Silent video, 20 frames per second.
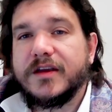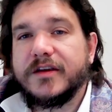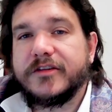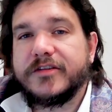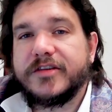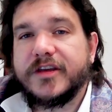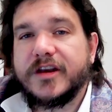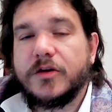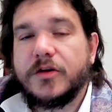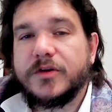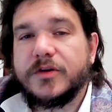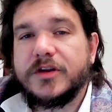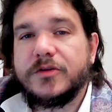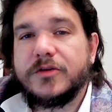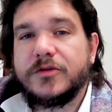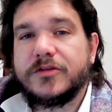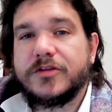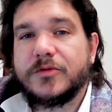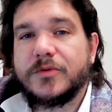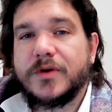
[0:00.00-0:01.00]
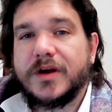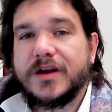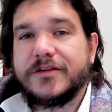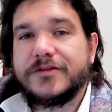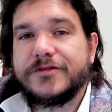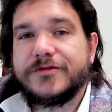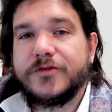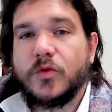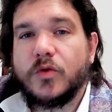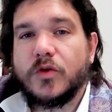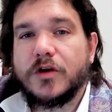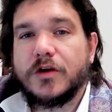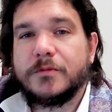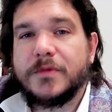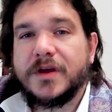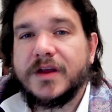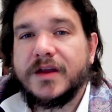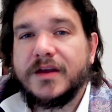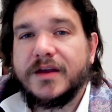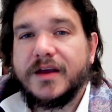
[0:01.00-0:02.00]
is they don't use the right
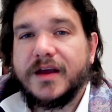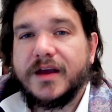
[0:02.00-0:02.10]
form,